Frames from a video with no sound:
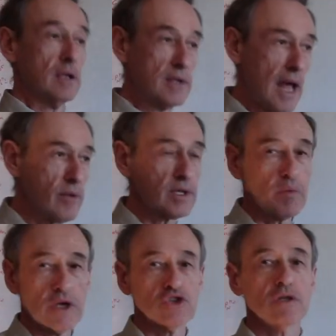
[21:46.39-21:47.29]
Now the
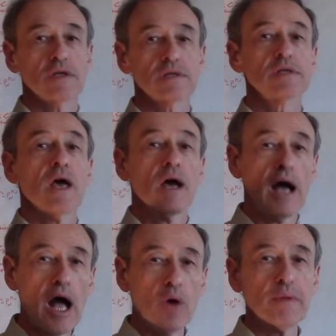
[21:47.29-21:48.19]
question is
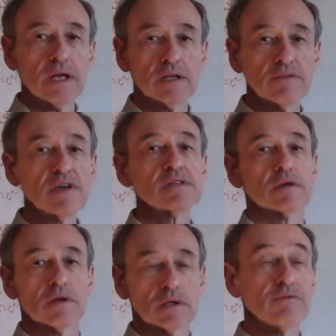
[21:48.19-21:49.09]
how many
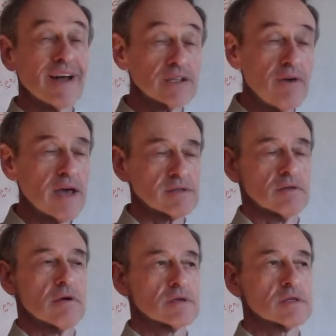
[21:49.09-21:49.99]
divisor, div
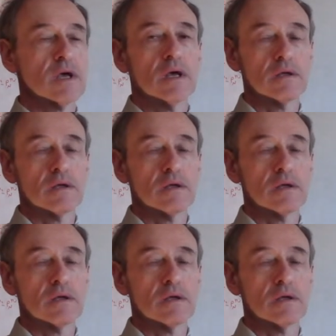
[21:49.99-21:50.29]
divisors